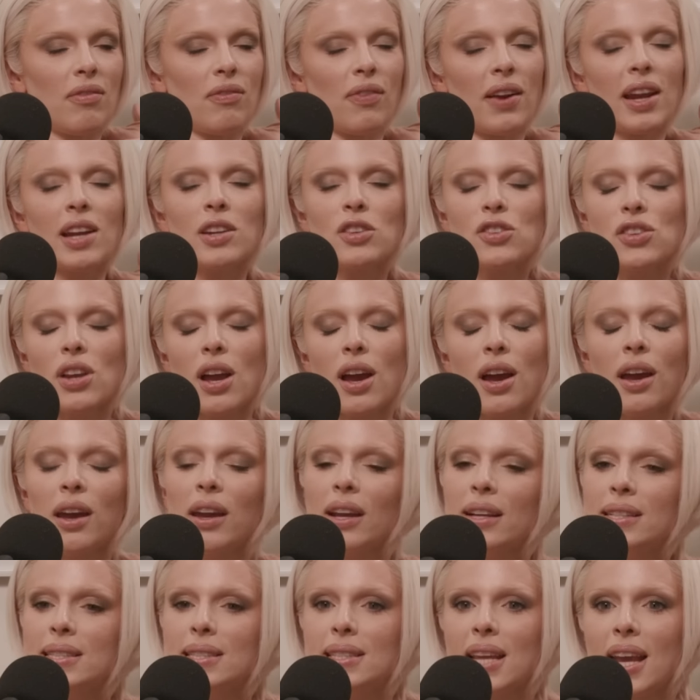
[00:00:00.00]

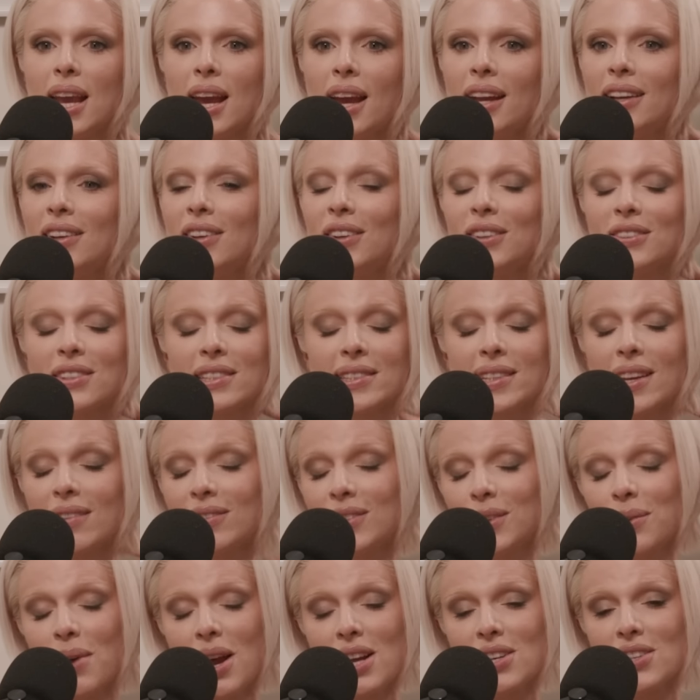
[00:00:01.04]
franchise, and you'll just have
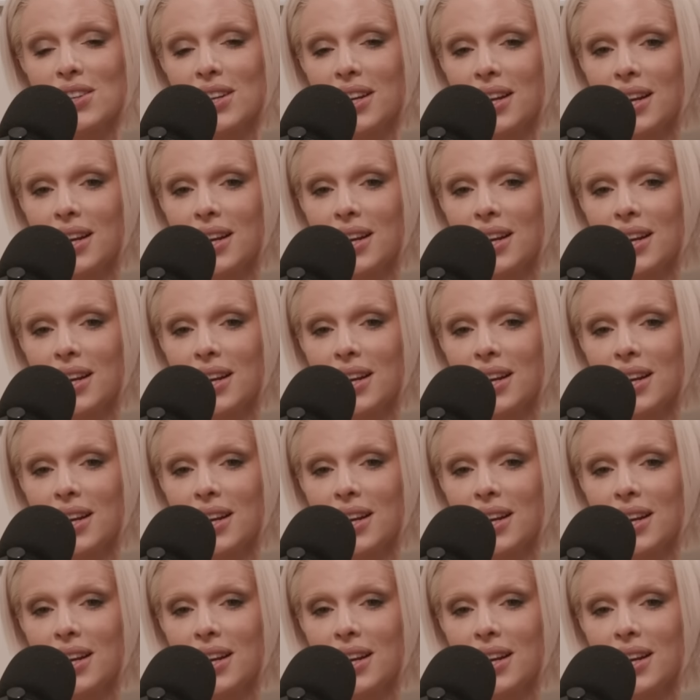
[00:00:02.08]
to watch it.